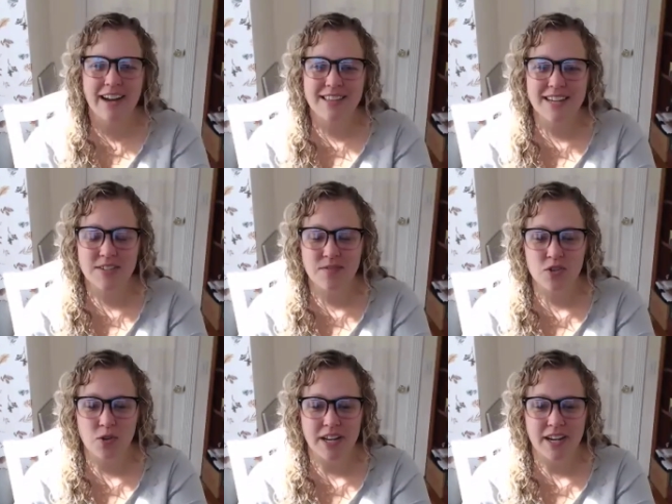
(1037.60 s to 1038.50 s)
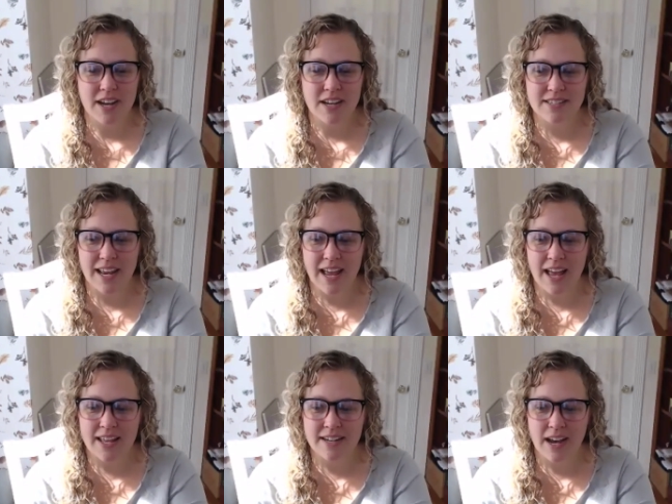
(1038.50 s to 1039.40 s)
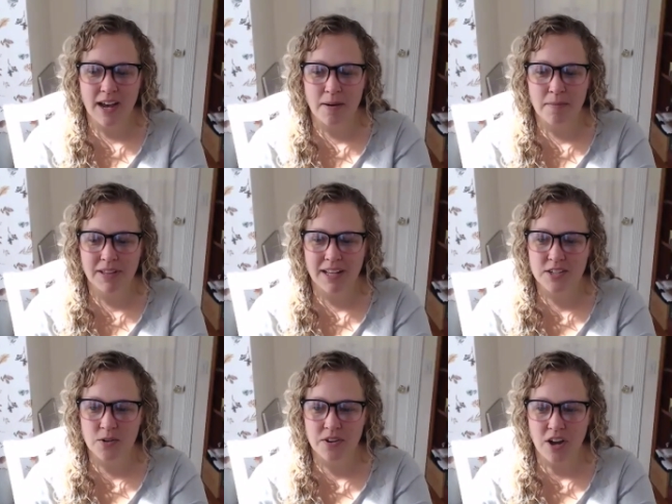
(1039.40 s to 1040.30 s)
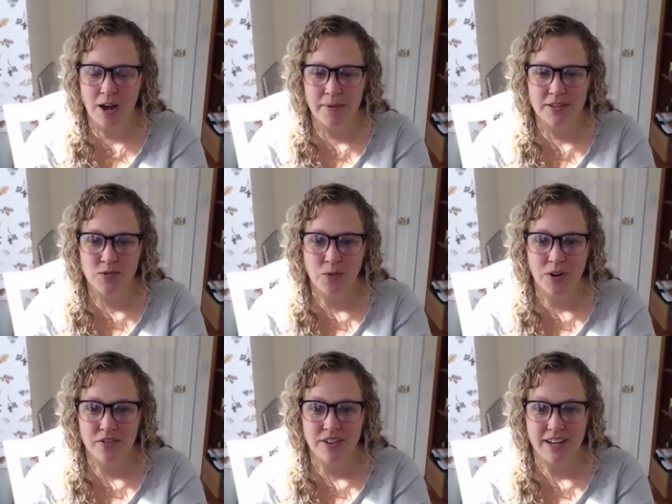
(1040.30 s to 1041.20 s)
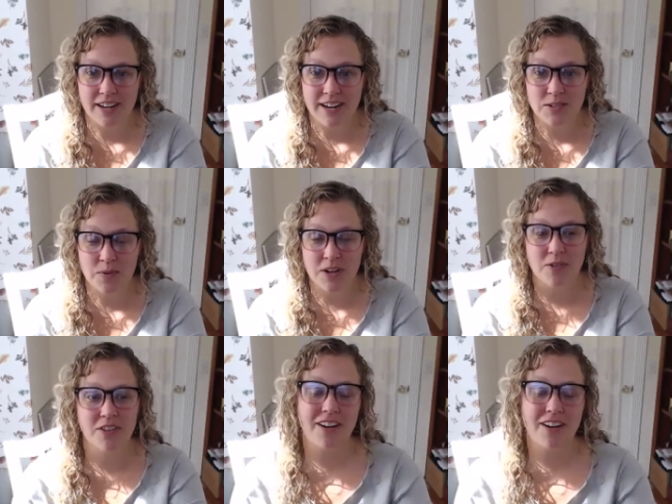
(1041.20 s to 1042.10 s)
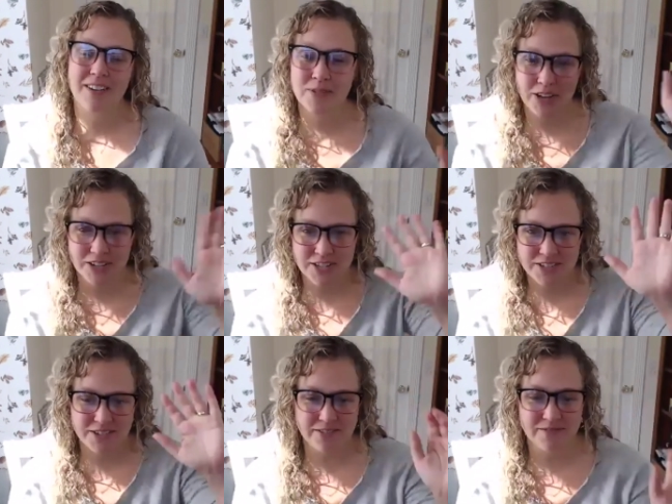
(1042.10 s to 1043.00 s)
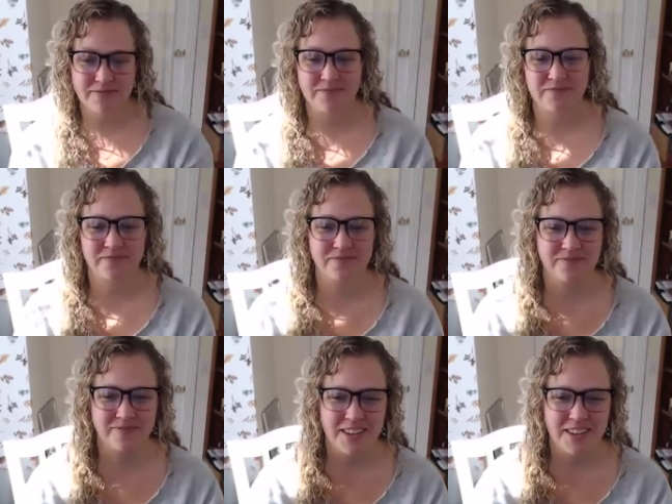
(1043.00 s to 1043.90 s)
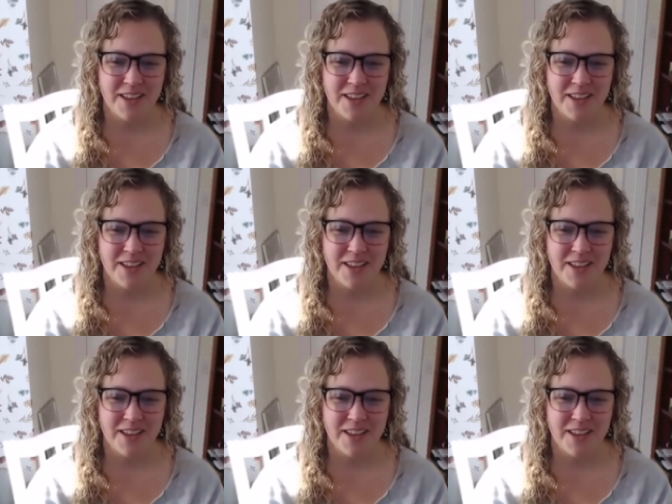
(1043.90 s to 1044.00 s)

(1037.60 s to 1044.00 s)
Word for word: thanks for joining us, and um, let us know in the comments what you're thinking as we go along. We'll talk to you soon. Bye. Bye.